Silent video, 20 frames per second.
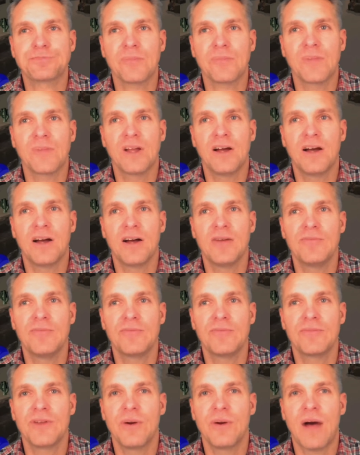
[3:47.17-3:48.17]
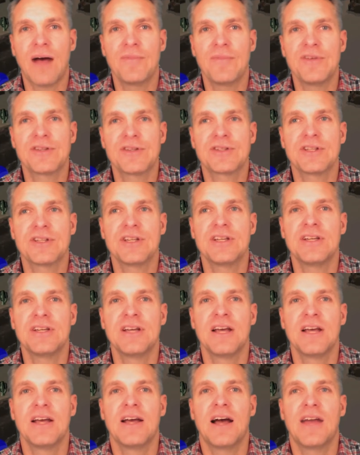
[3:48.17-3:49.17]

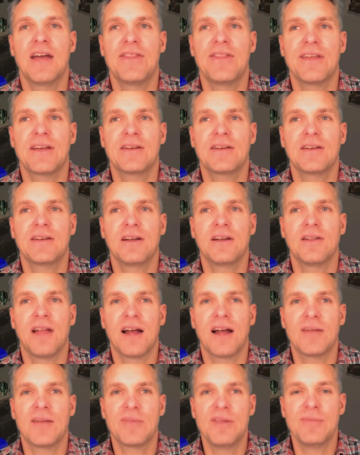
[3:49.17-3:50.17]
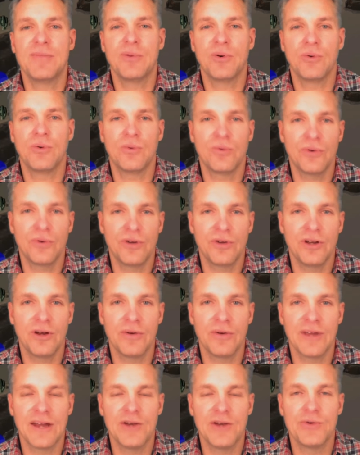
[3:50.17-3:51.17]
obviously, I think a lot of people,
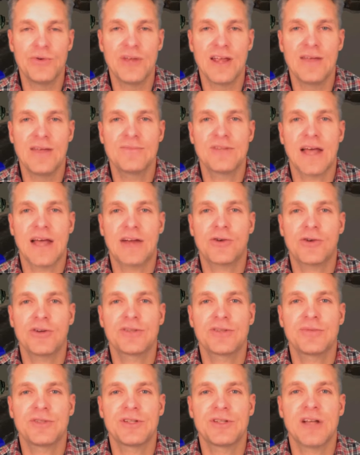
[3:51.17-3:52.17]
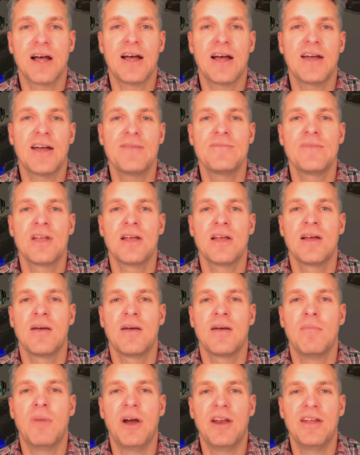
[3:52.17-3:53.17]
get new games at Christmas time.
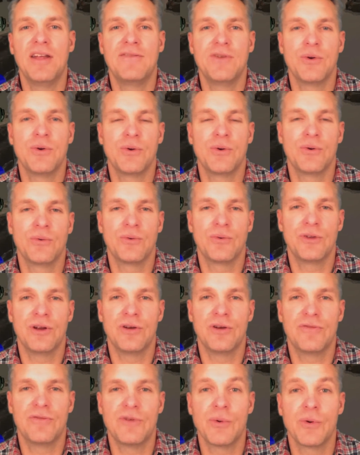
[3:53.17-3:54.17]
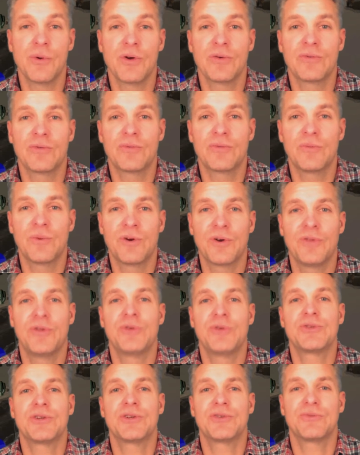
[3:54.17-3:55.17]
But if you were one of
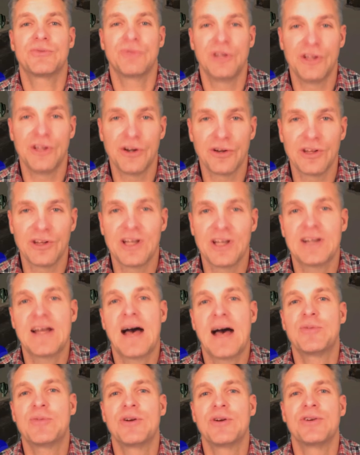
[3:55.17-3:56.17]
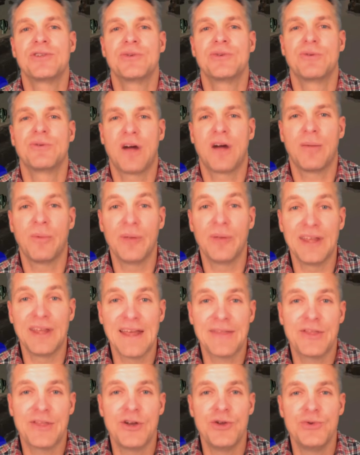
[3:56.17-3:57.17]
those really early adopters, you would probably
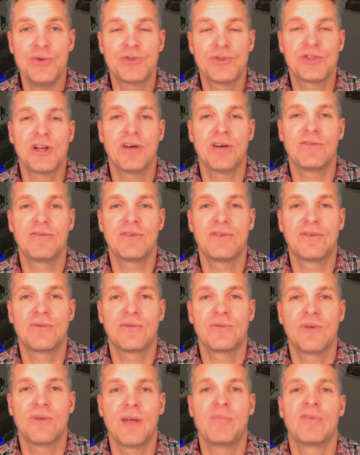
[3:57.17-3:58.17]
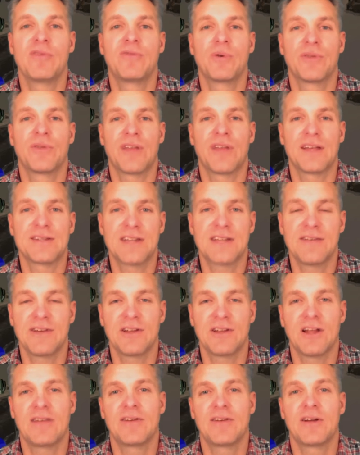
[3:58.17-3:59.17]
get the new stuff right before Thanksgiving.
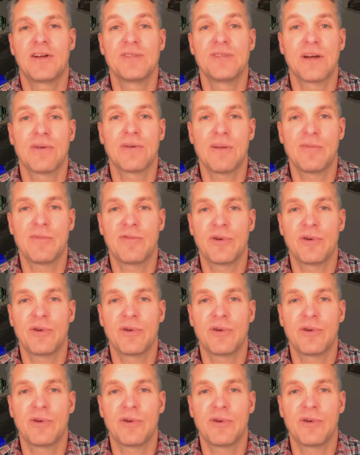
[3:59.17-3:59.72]
A lot of it comes out right before